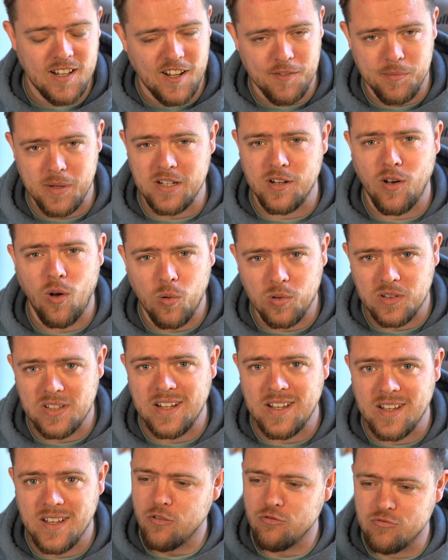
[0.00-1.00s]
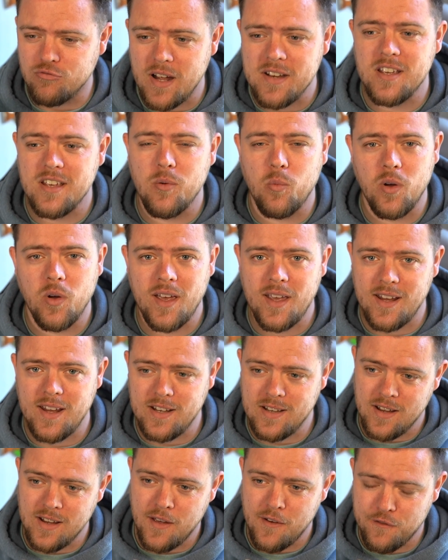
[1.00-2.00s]
I've been holding it ready and
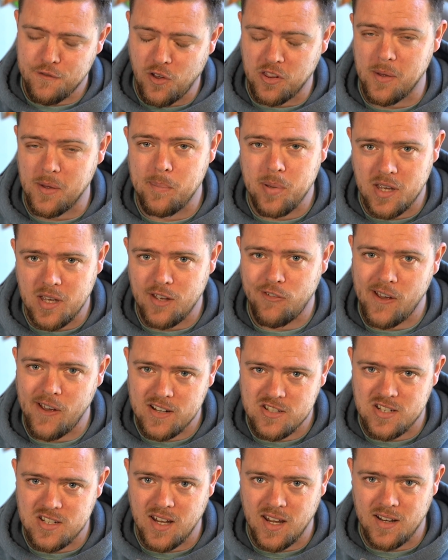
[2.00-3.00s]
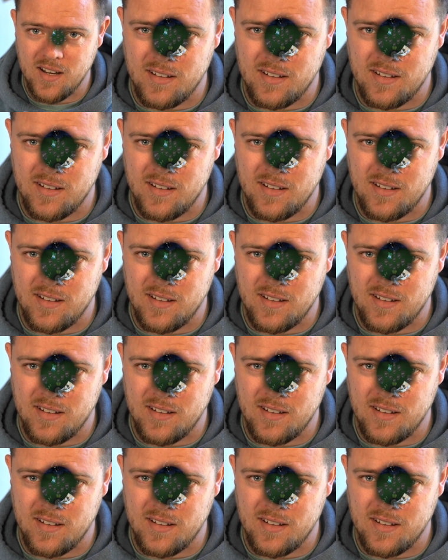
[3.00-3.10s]
waiting for the perfect chain.